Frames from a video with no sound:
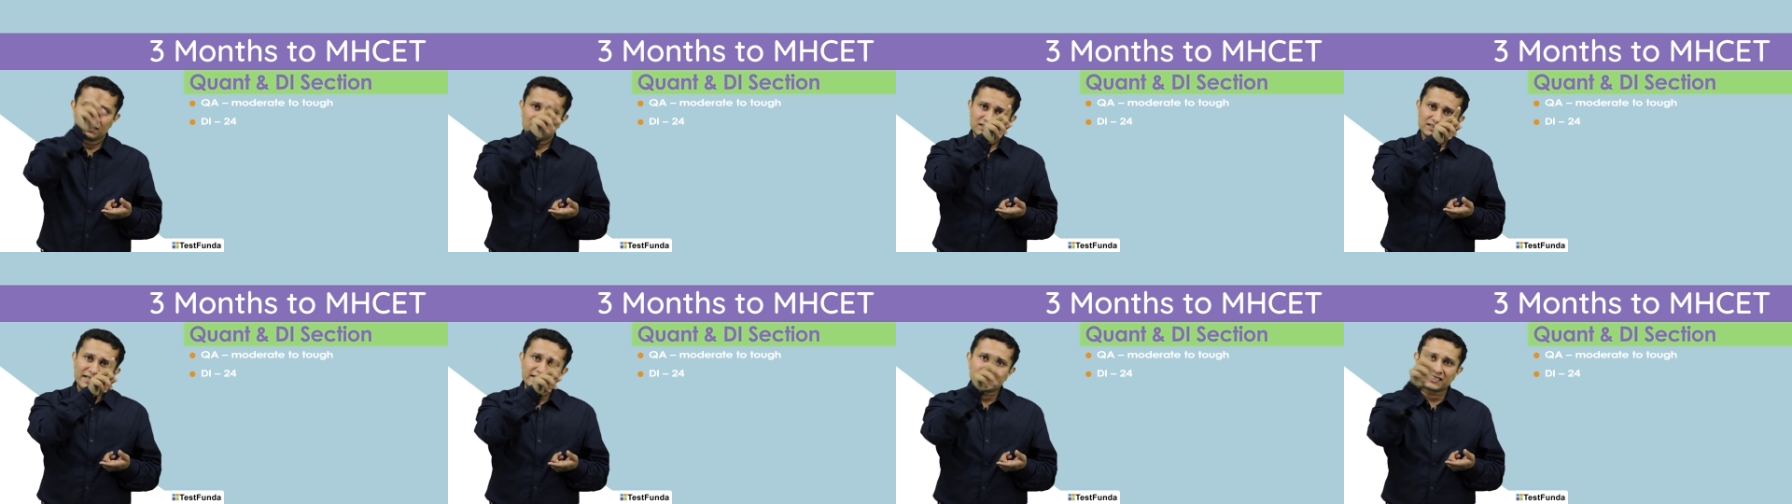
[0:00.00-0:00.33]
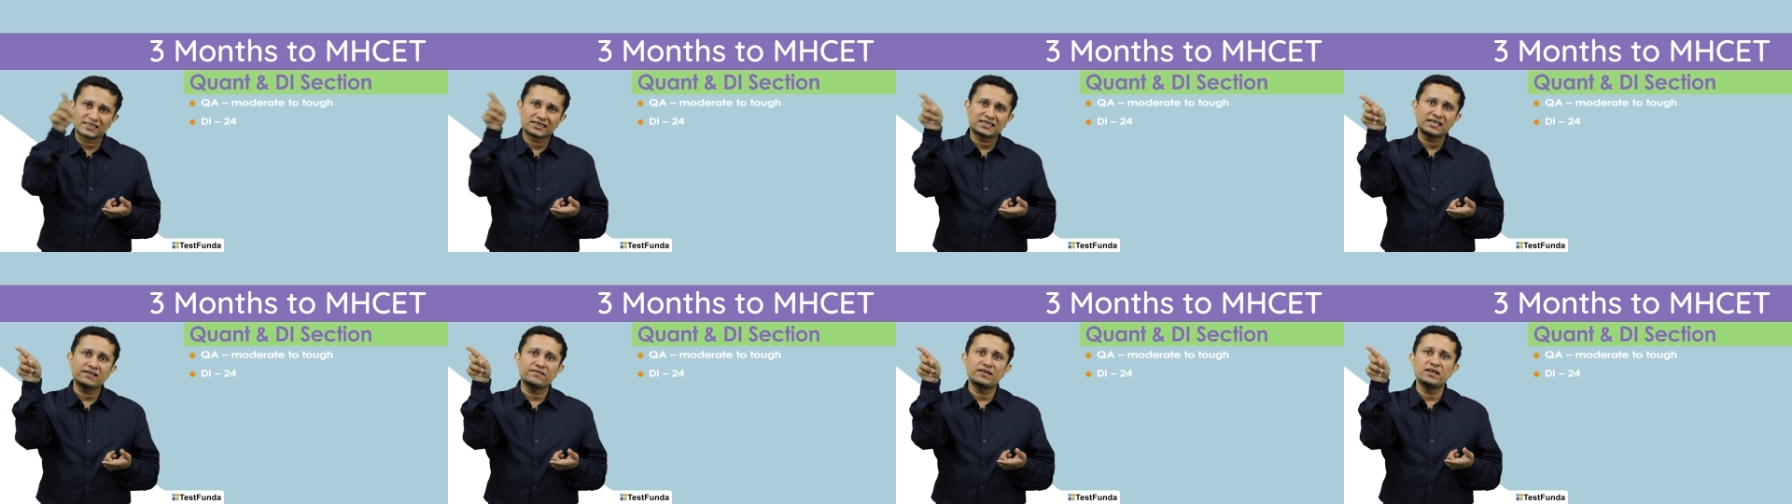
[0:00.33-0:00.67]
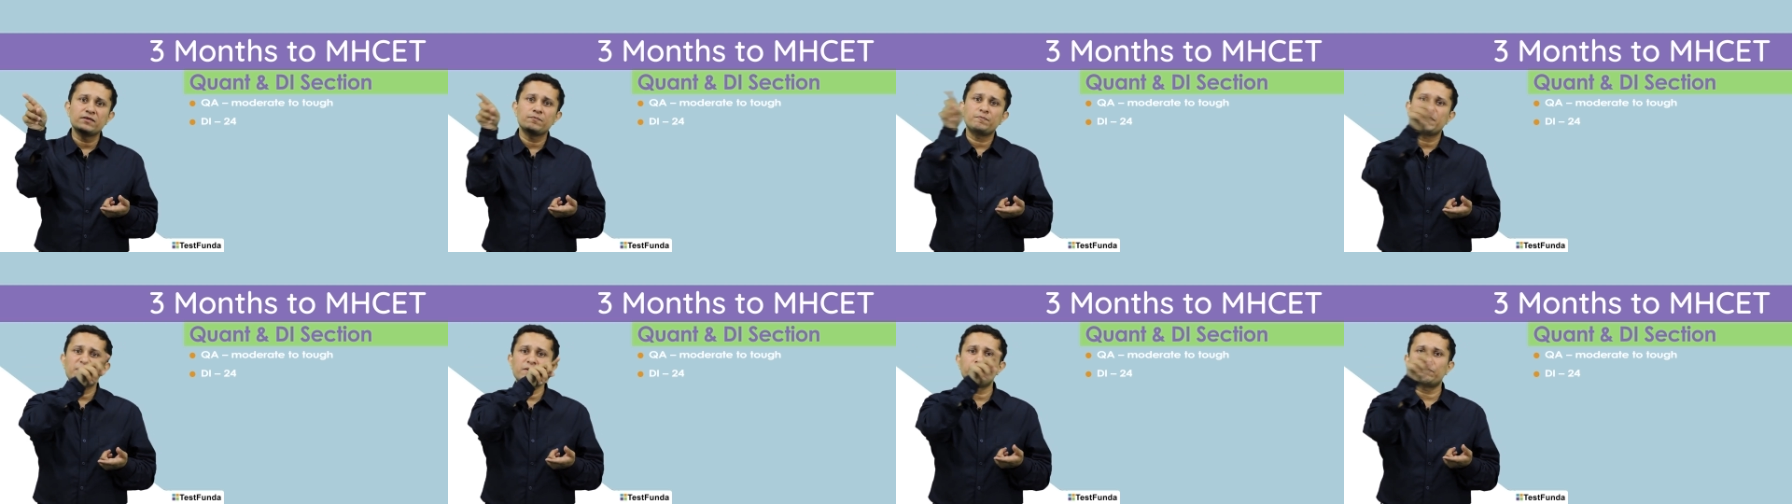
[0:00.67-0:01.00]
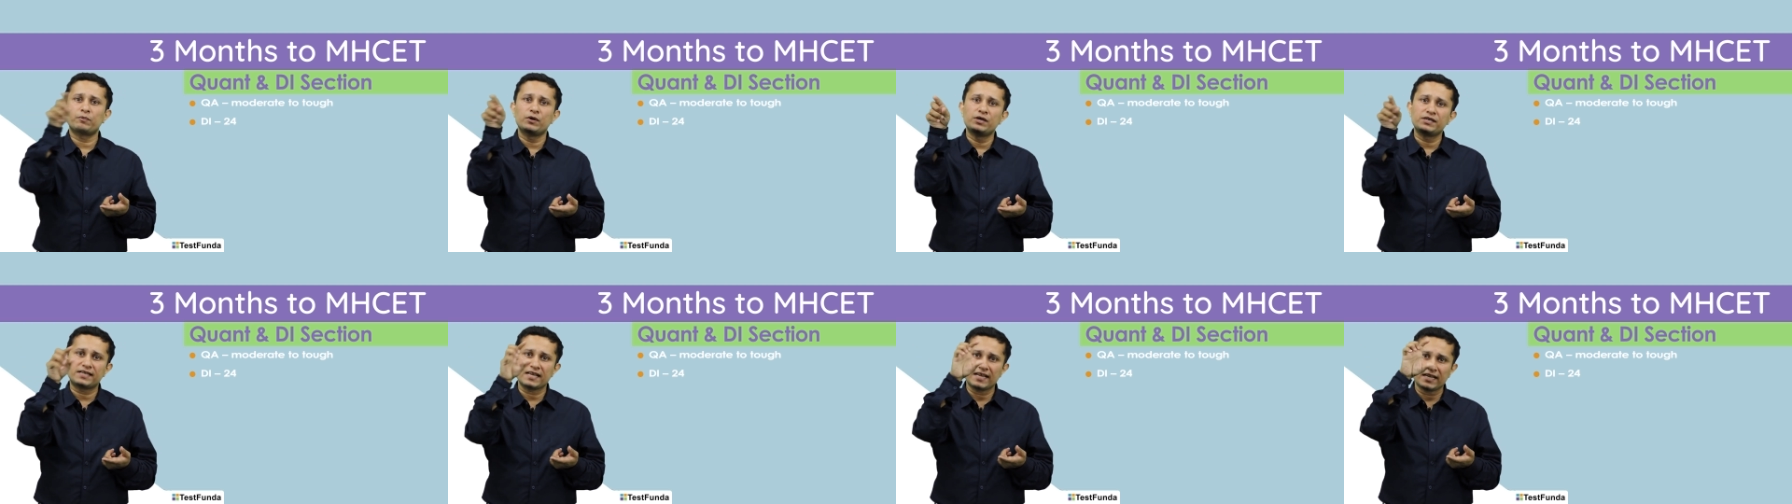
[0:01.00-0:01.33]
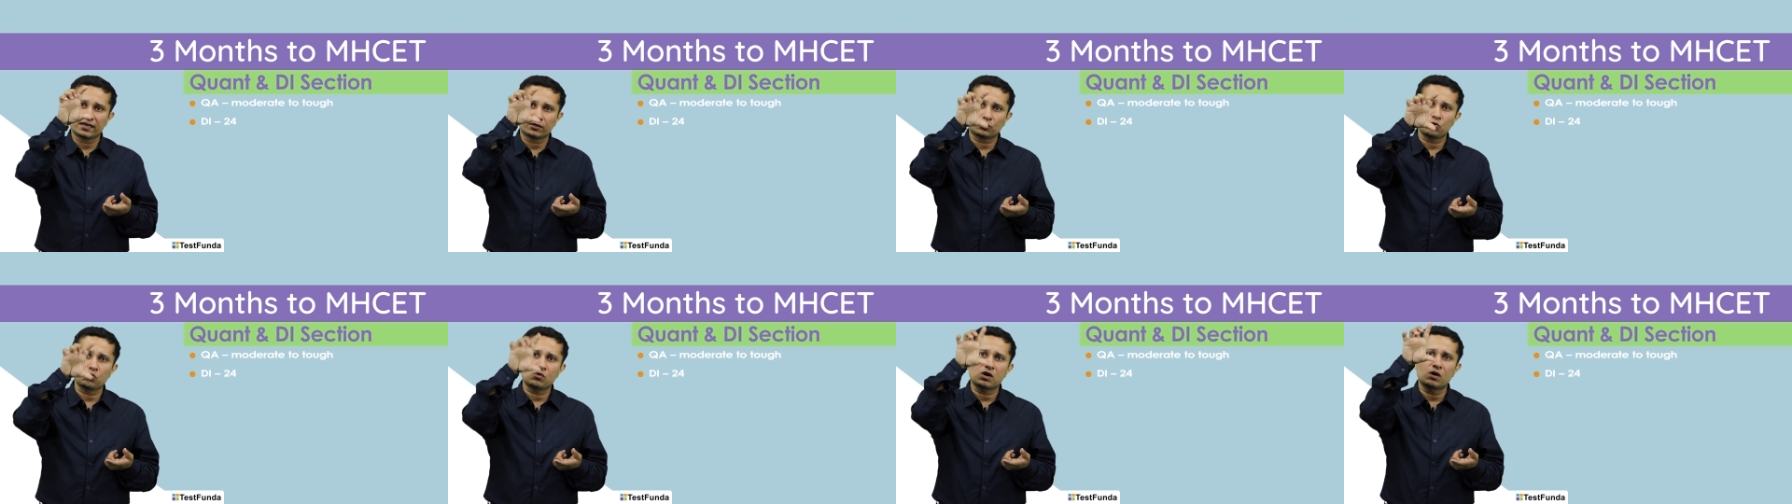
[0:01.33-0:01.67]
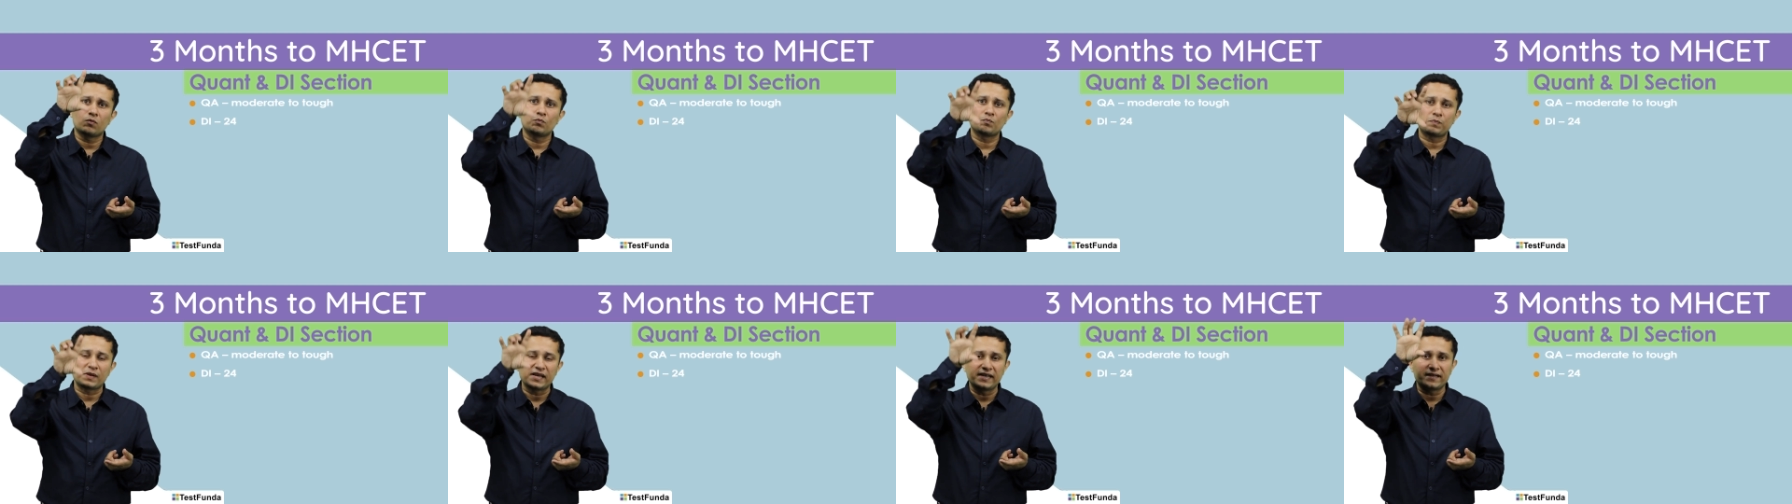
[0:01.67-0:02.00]
that 7 people take to
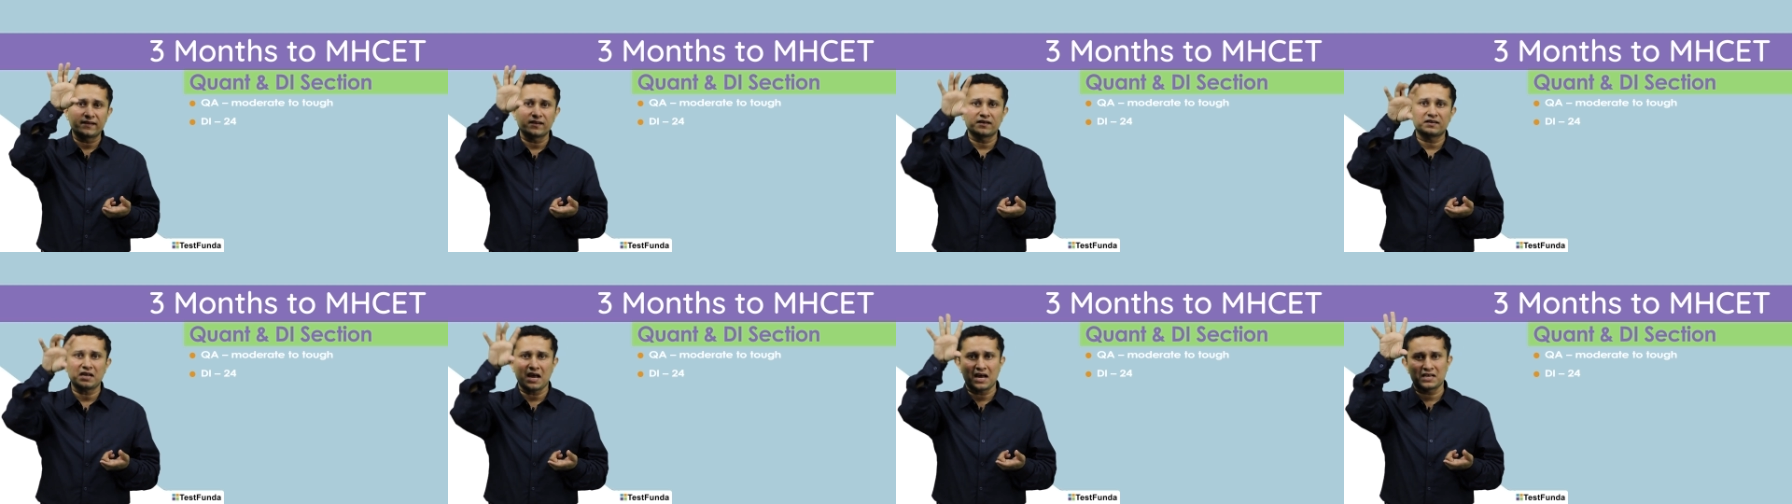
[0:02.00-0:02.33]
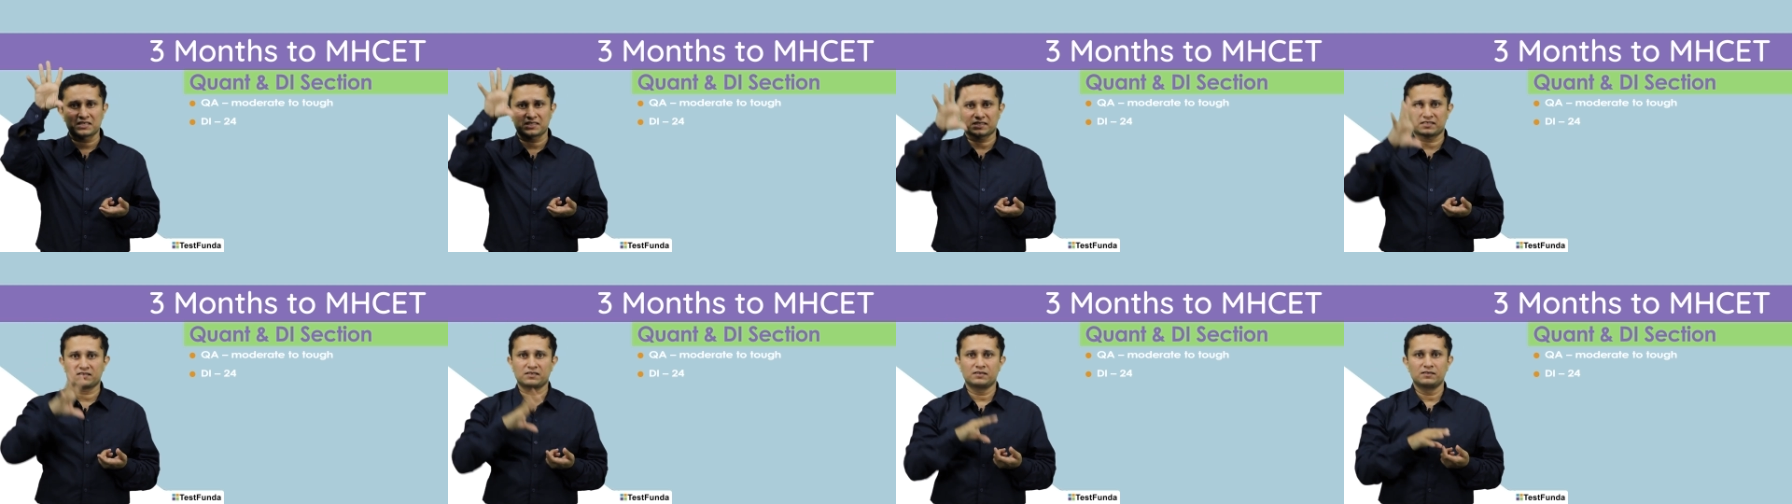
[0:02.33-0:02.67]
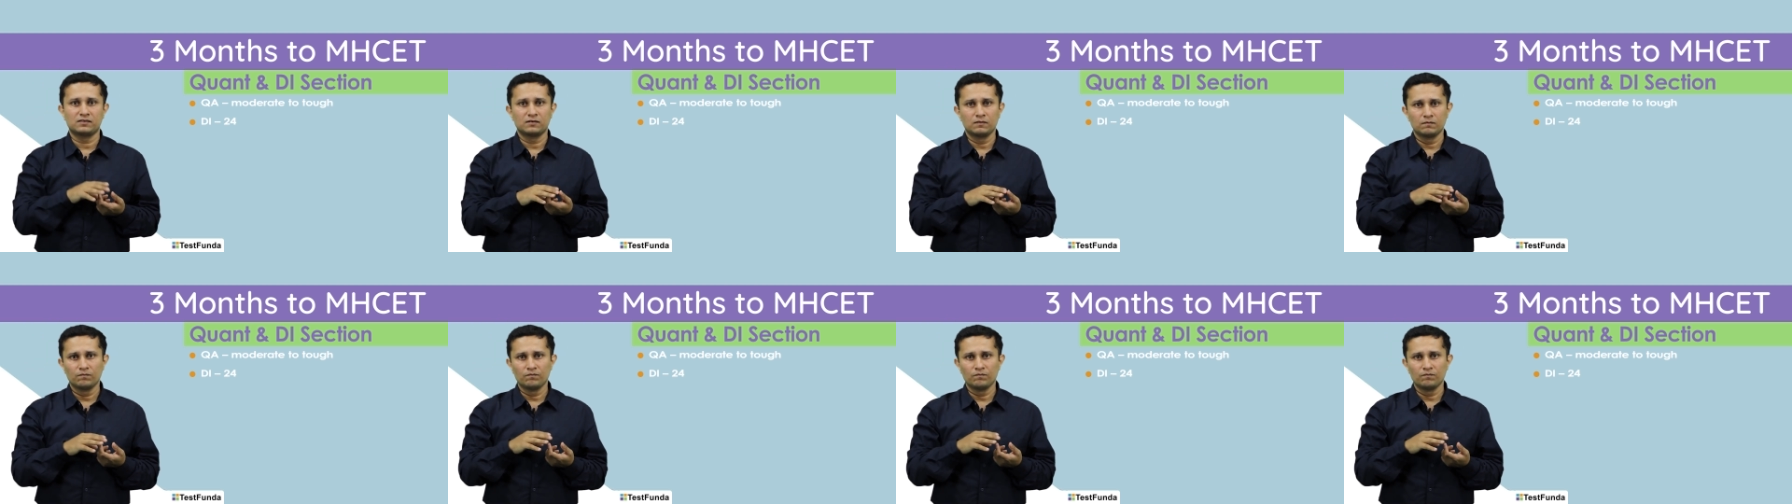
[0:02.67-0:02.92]
complete a task.